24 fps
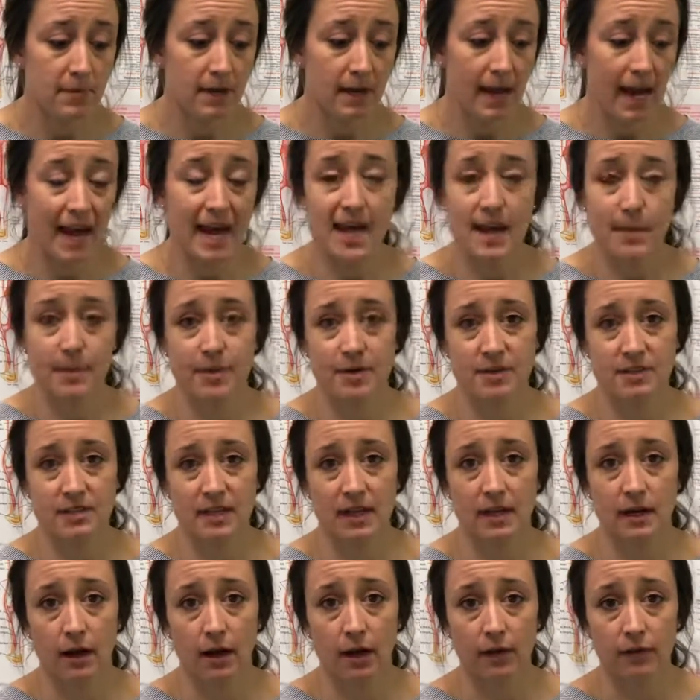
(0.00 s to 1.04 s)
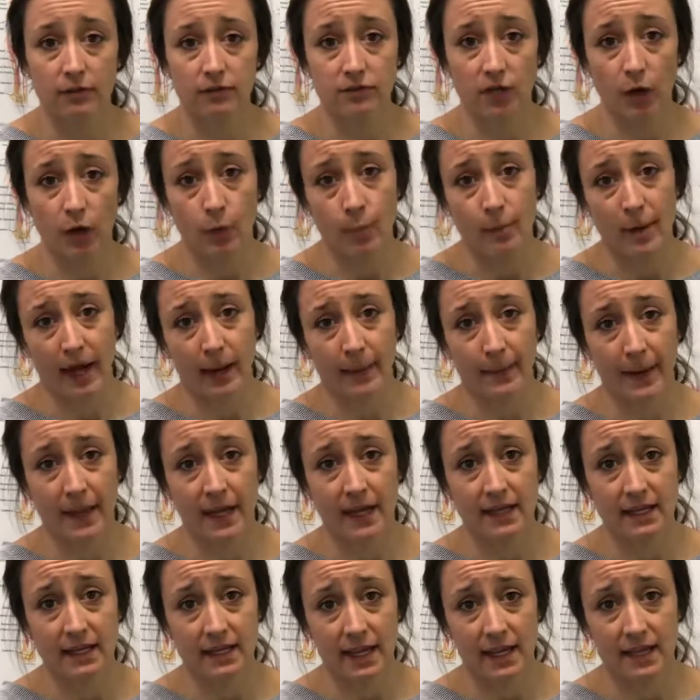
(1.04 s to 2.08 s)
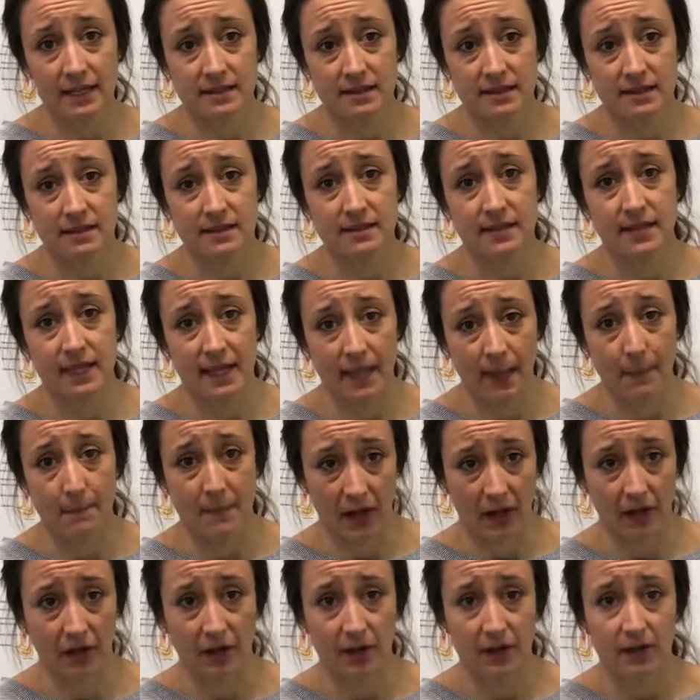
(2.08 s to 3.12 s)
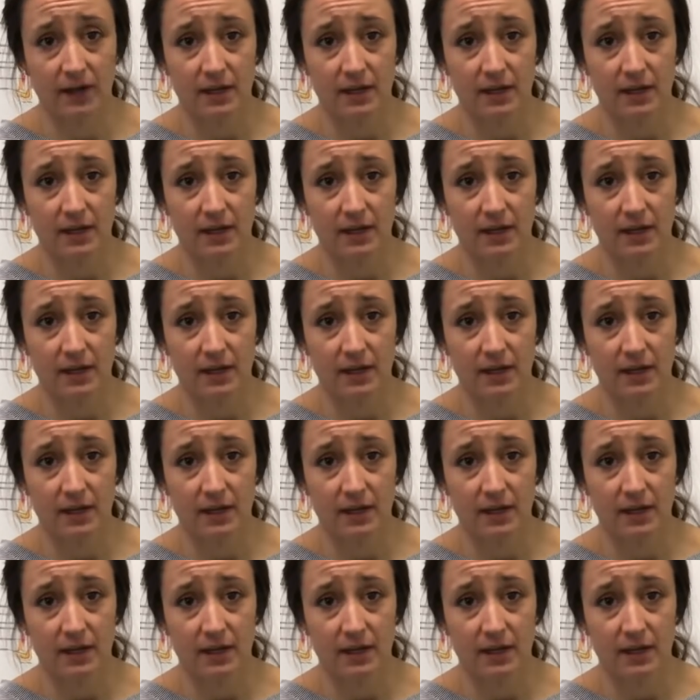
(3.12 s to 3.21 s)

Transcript: 80% of low back pain cases get better.